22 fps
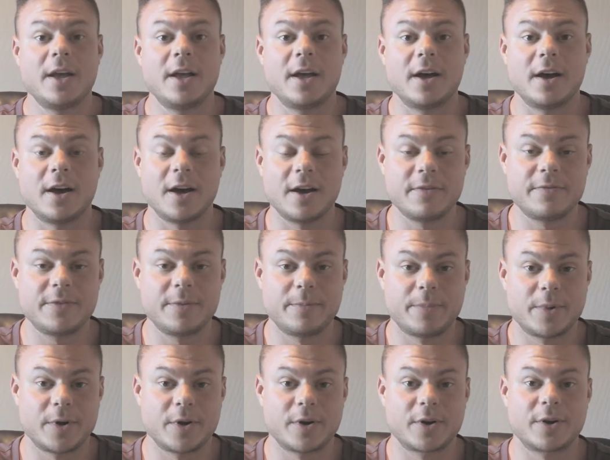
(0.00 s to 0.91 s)
of the
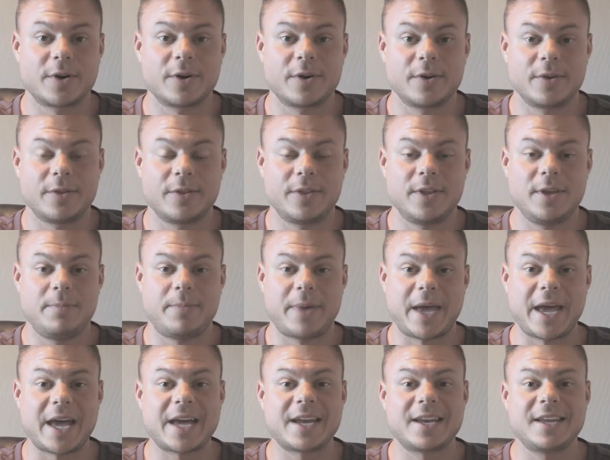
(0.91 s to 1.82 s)
burger, the
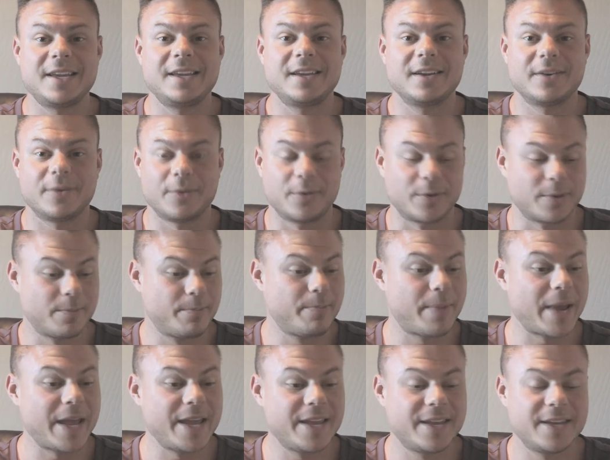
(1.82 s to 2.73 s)
patty or
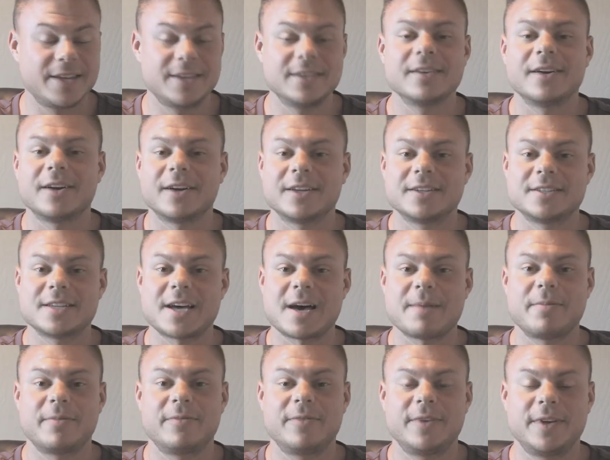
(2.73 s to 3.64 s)
bacon on
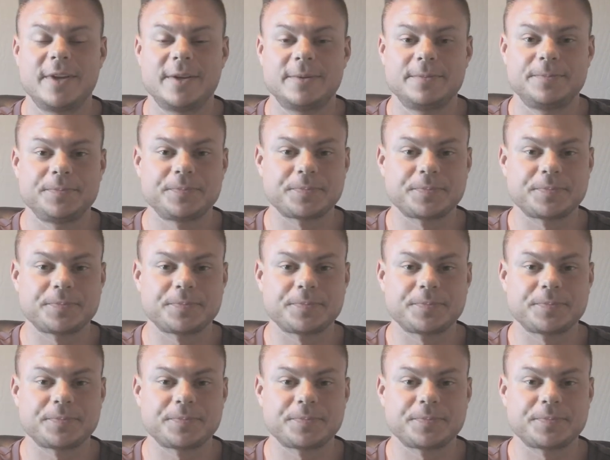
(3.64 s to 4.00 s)
top of it,